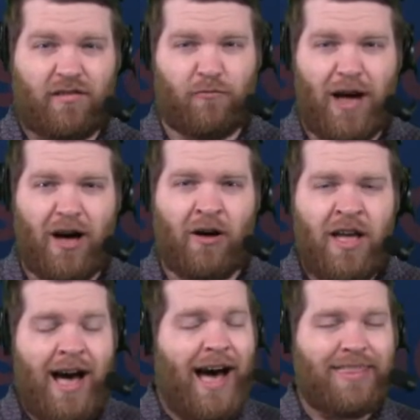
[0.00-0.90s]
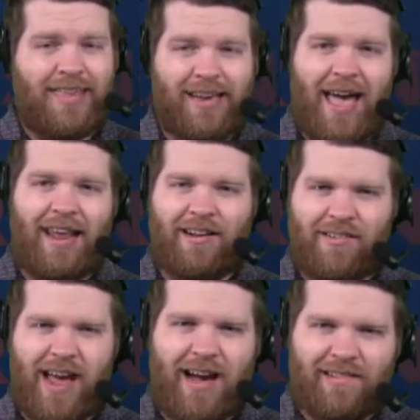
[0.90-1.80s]
as well. I think Eddie
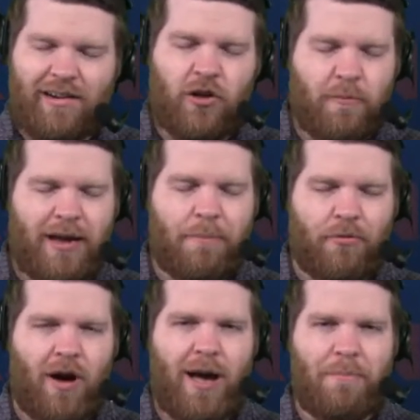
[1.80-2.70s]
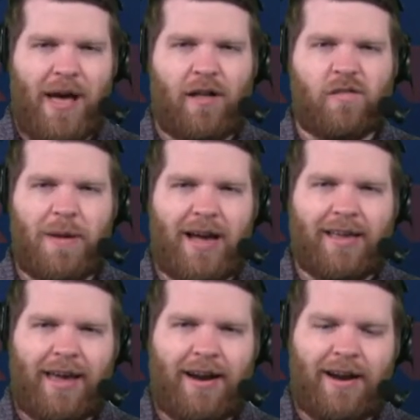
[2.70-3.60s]
Jackson could be a prime bounce-back
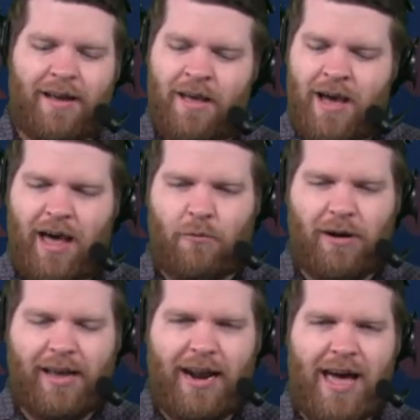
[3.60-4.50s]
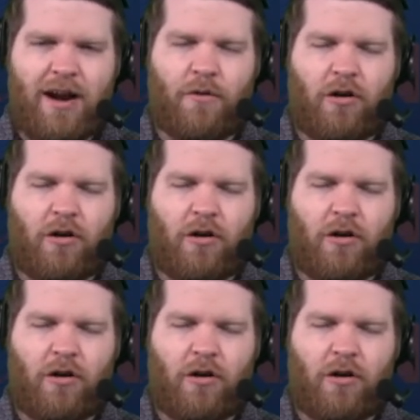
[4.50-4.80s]
candidate. I don't want to get ahead of